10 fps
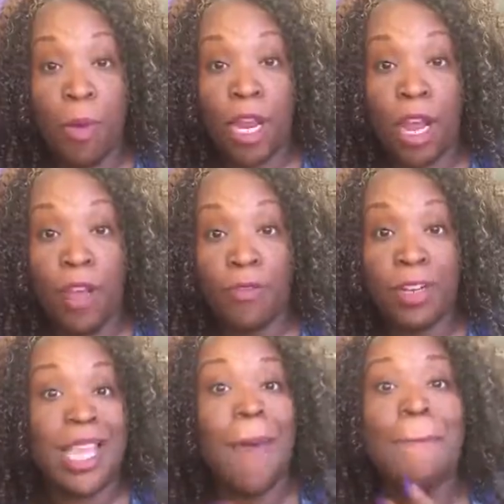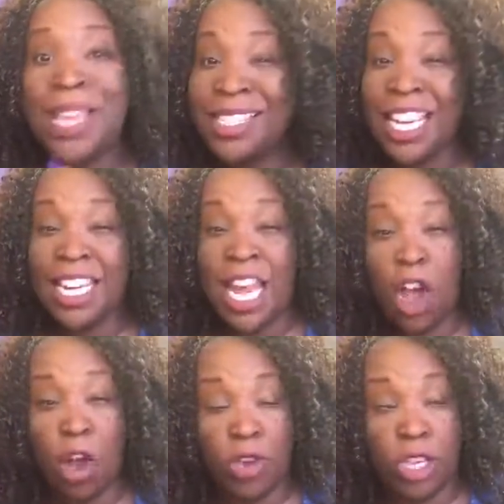Boy conference. I've been saying that
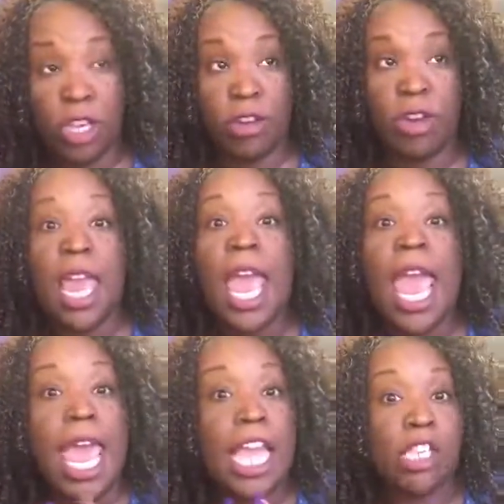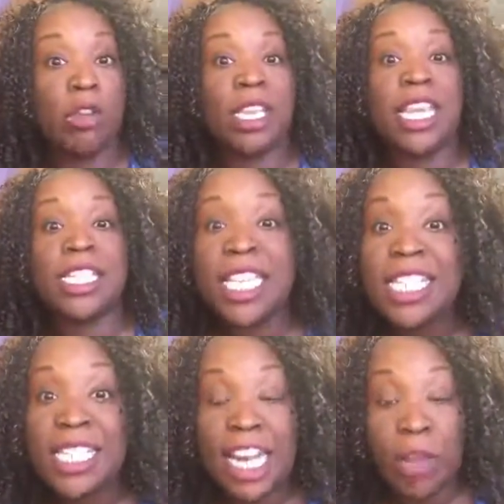all year. And so
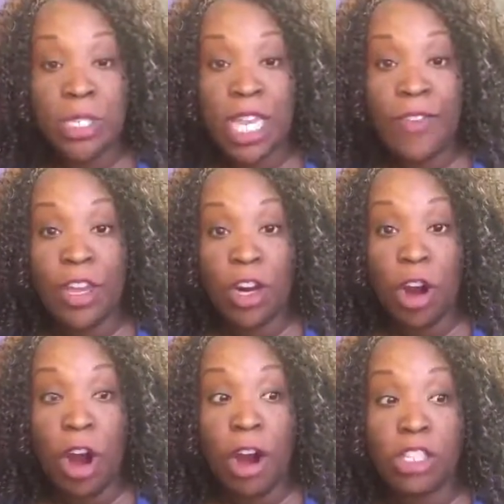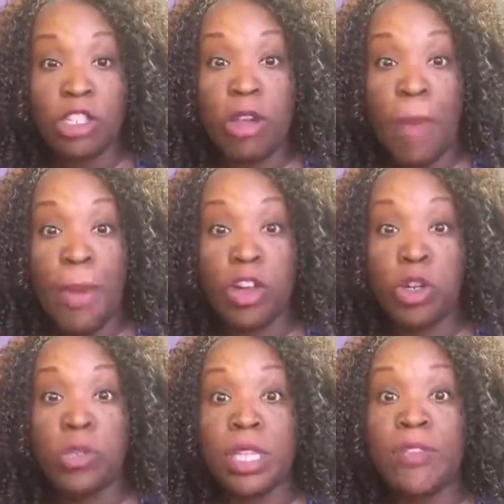she said it was heavy on her heart, too, about
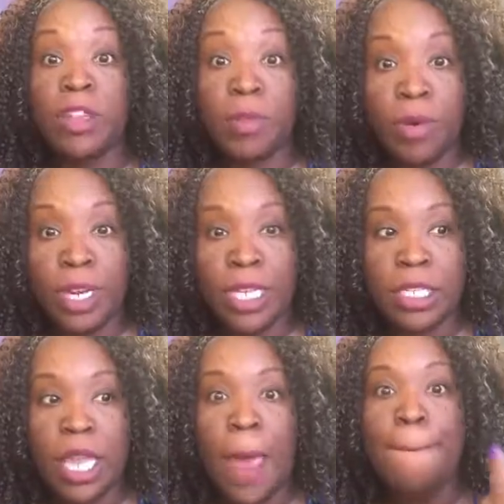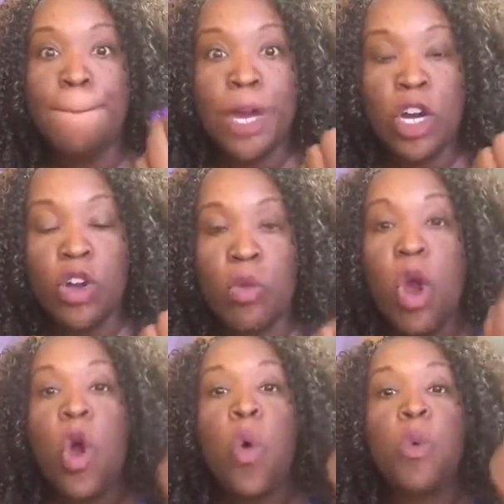doing something for the boys. Boom.
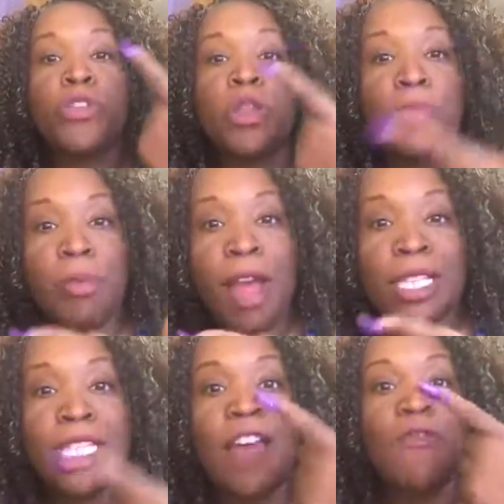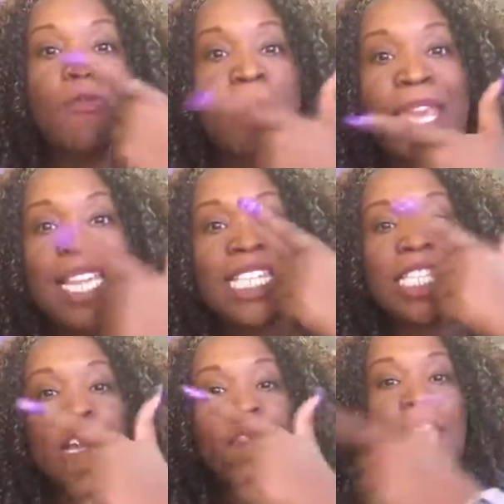We're in the process of making
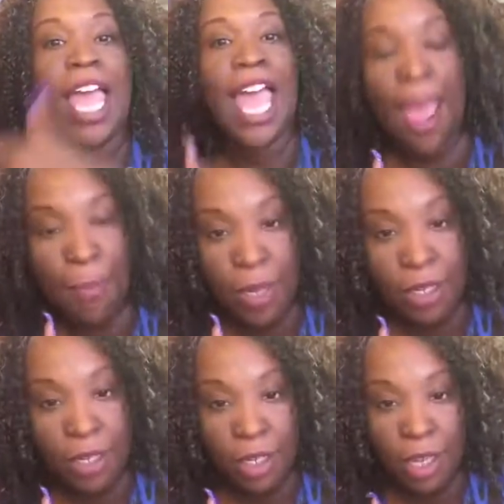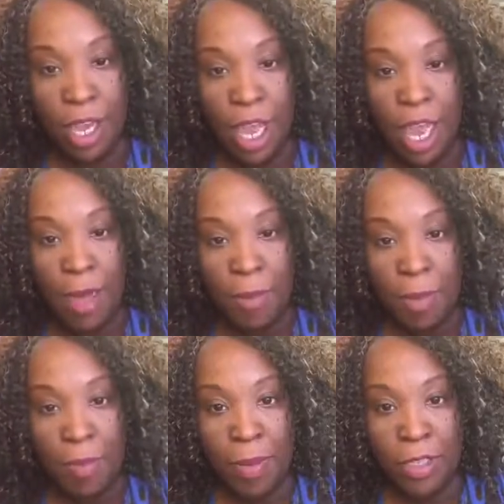stuff happen.
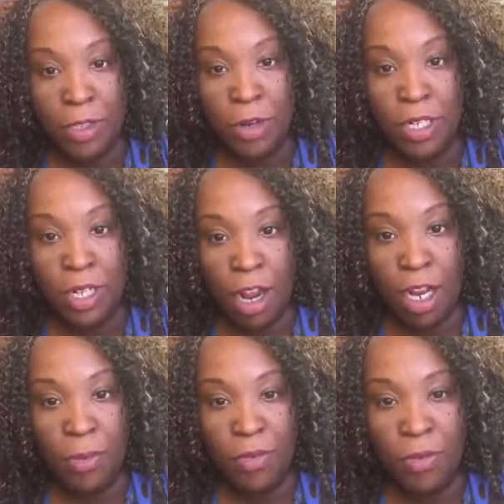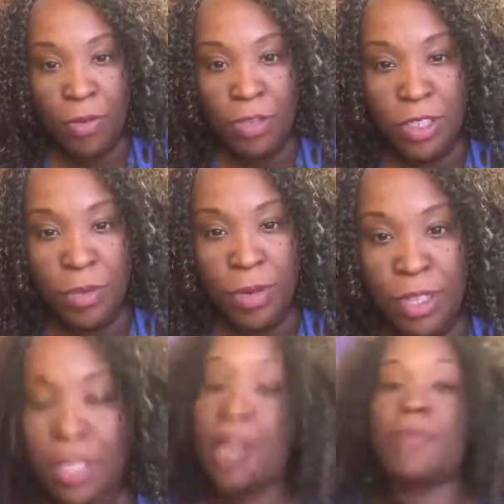People better start talking before someone
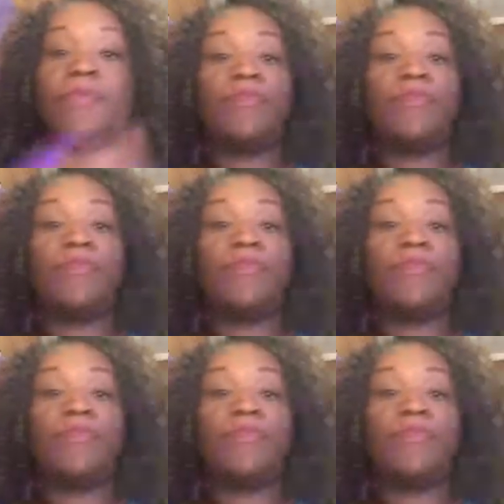else.